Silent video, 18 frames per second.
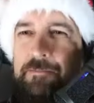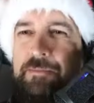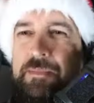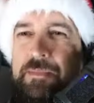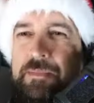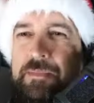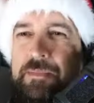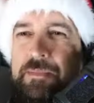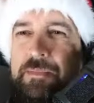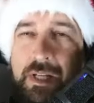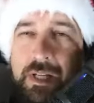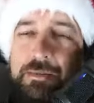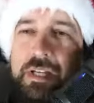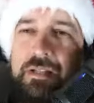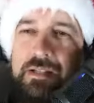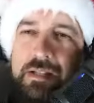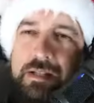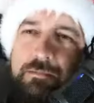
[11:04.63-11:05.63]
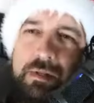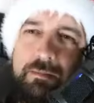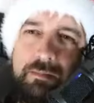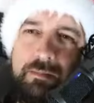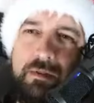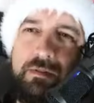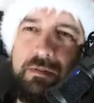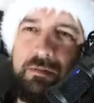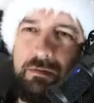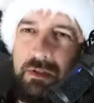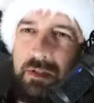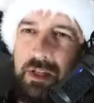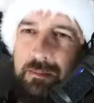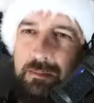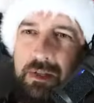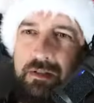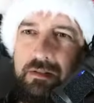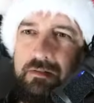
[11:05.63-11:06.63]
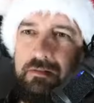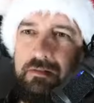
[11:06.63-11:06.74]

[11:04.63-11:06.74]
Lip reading: Sometimes I see people do it. I mean,